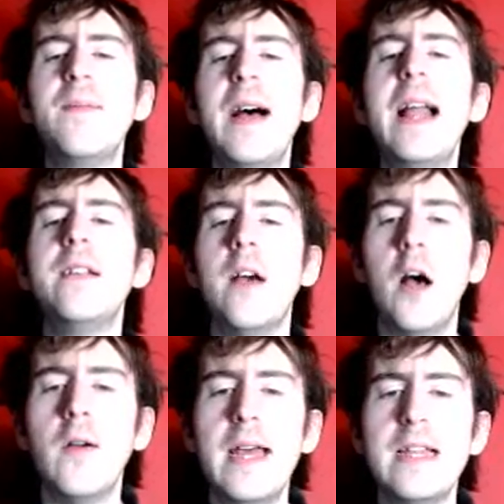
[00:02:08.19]
I
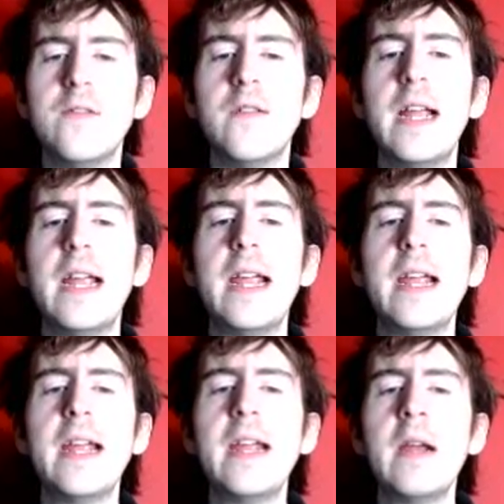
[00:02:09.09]
know it's
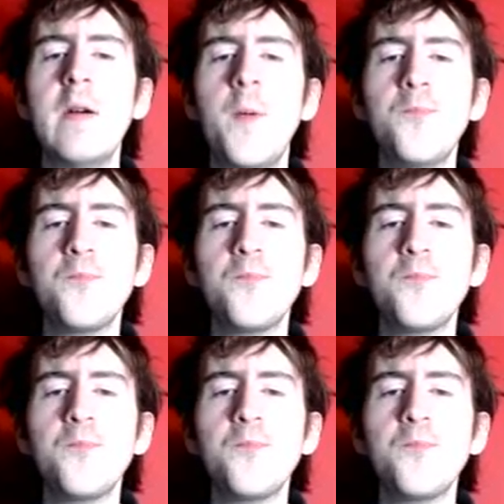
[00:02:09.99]
real.